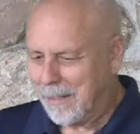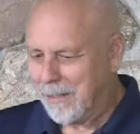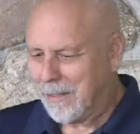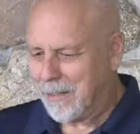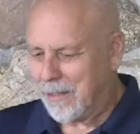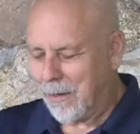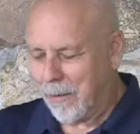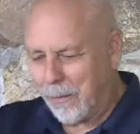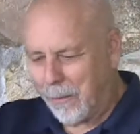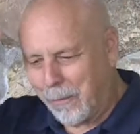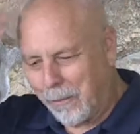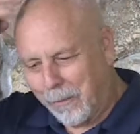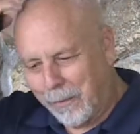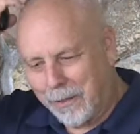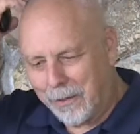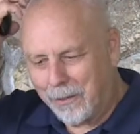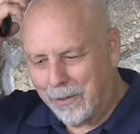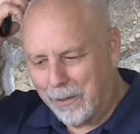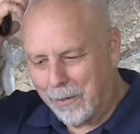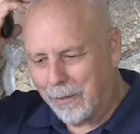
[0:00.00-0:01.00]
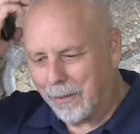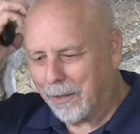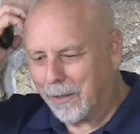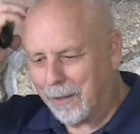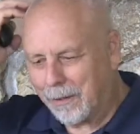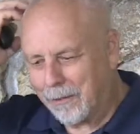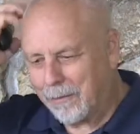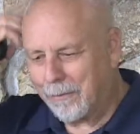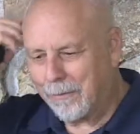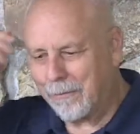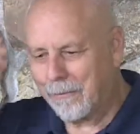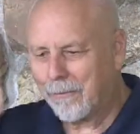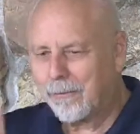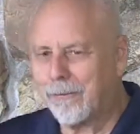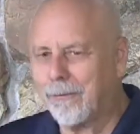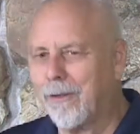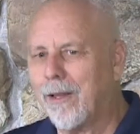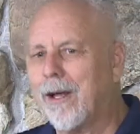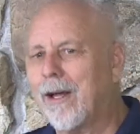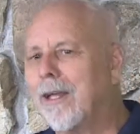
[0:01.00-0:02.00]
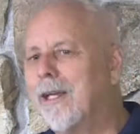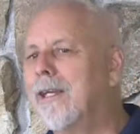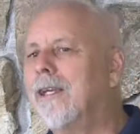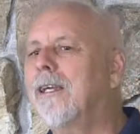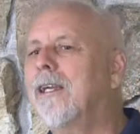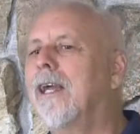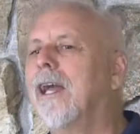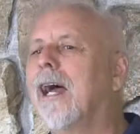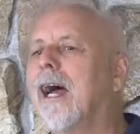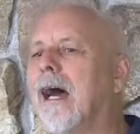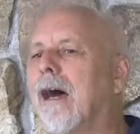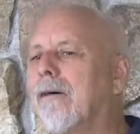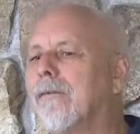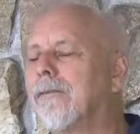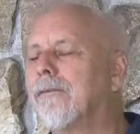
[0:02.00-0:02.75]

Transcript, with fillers: So, what do you do with a flying calf?